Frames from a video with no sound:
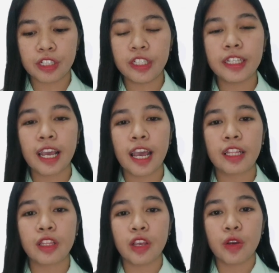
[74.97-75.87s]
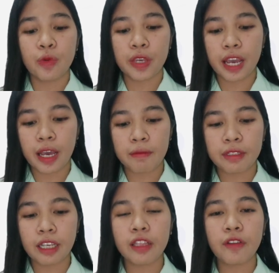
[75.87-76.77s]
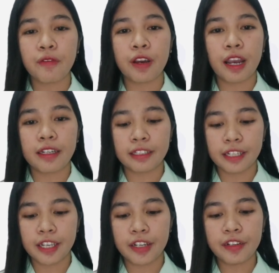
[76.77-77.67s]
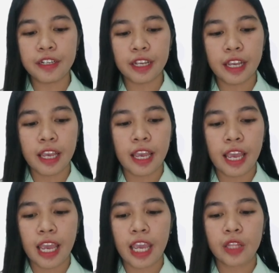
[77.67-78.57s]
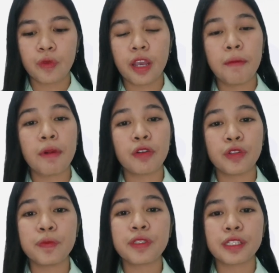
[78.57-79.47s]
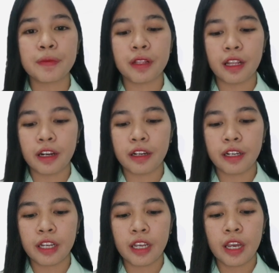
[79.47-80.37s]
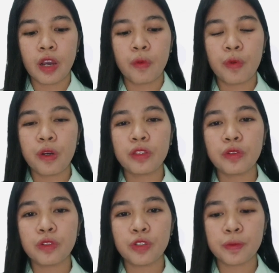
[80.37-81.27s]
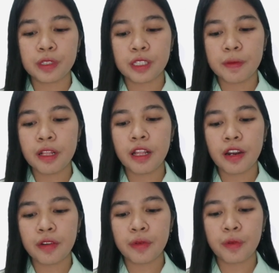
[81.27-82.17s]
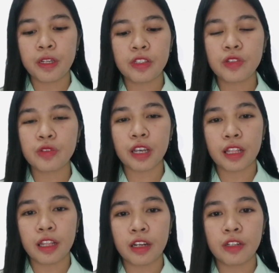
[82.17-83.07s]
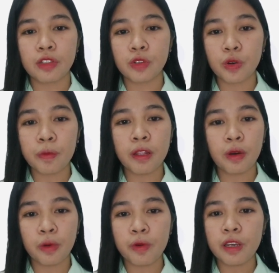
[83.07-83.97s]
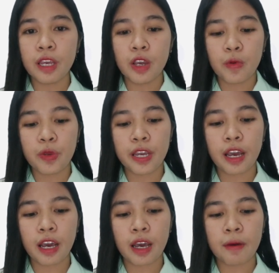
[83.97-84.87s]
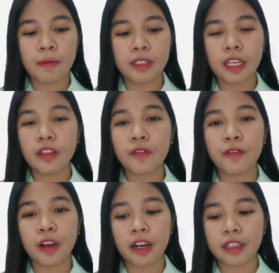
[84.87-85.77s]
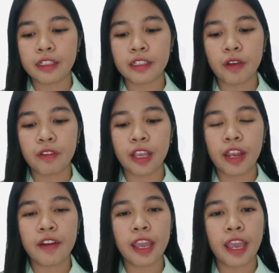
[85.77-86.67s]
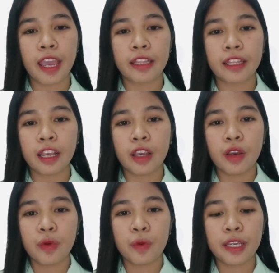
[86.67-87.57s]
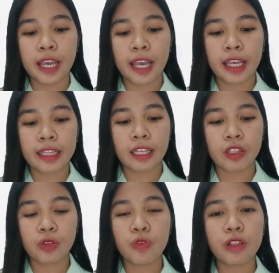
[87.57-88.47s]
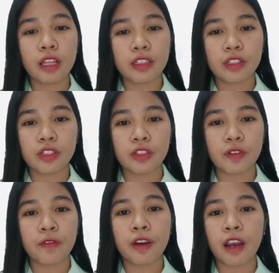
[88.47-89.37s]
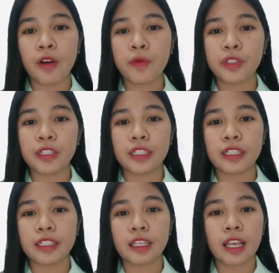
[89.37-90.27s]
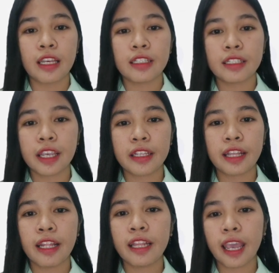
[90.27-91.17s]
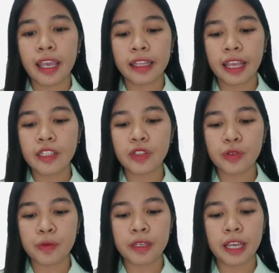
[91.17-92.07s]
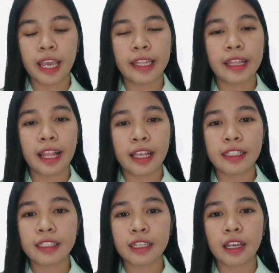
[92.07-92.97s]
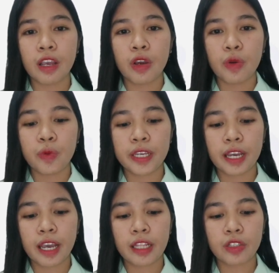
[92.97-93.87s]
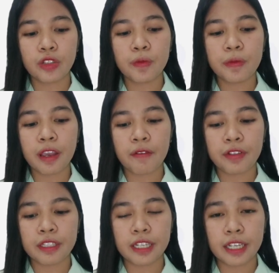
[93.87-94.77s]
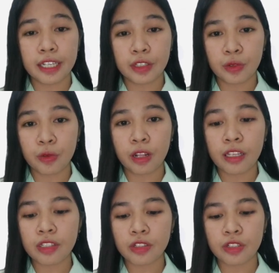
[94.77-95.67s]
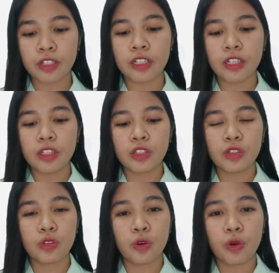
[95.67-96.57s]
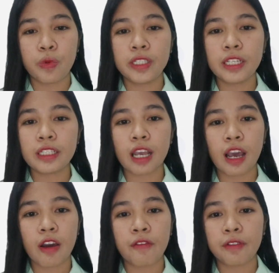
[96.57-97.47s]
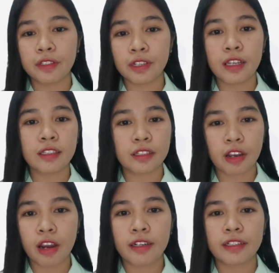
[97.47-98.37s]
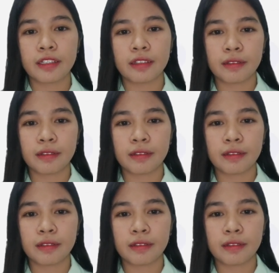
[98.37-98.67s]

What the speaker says: that we have set of cars here and we have a group similar. We want to group similar ones together. So below, we have set of cars down there and we get two clusters of car, which is sedan and SUV. And last, we can group everything into cluster. So we just have just cars.